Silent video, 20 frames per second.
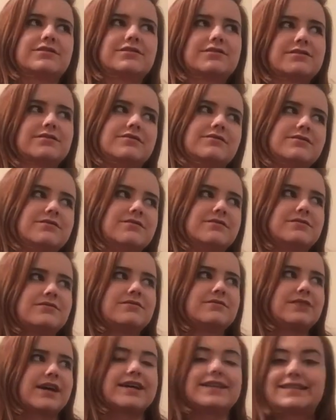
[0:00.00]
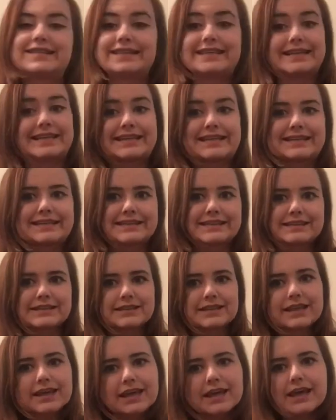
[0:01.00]
so I didn't.
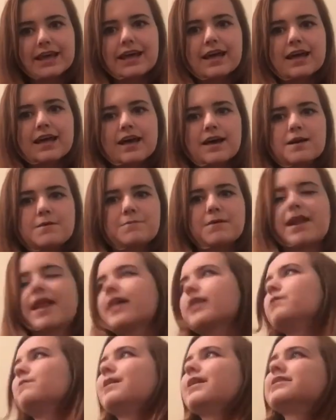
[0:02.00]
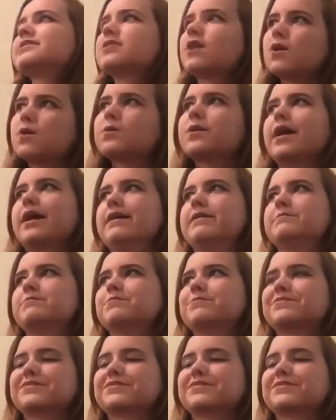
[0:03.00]
But anyways, okay.